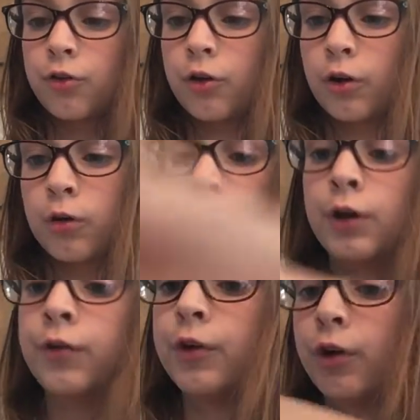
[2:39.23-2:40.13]
So,
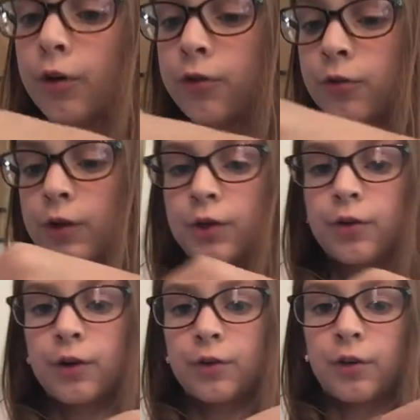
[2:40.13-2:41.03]
you also need
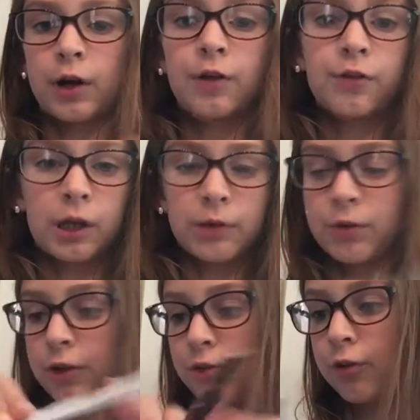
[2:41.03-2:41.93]
tiny skinny
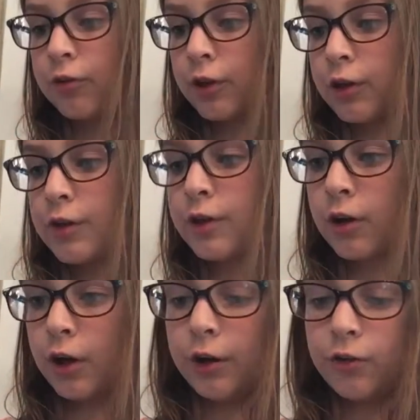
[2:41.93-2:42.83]
pieces that you can
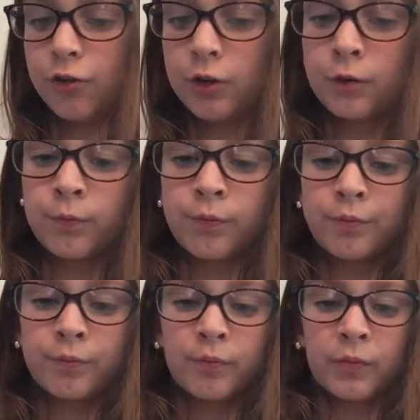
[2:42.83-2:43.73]
cut
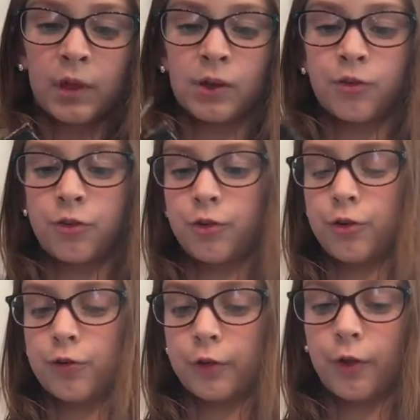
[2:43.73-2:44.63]
to
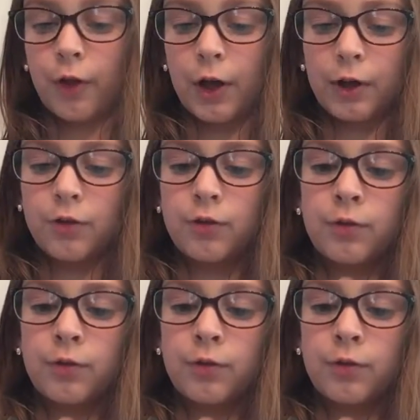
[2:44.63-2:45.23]
do for the legs.